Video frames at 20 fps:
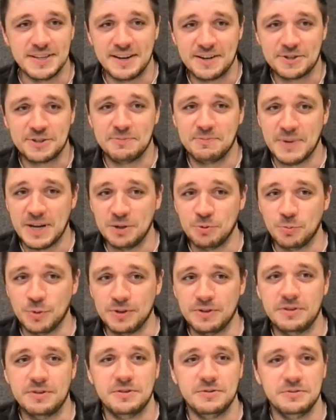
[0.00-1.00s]
and actually
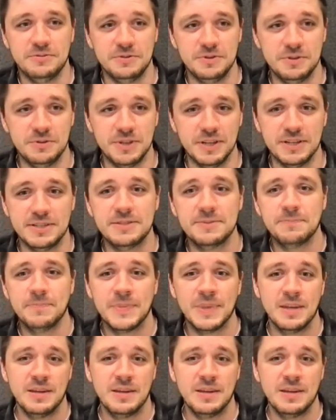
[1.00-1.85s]
bandwidth to do this.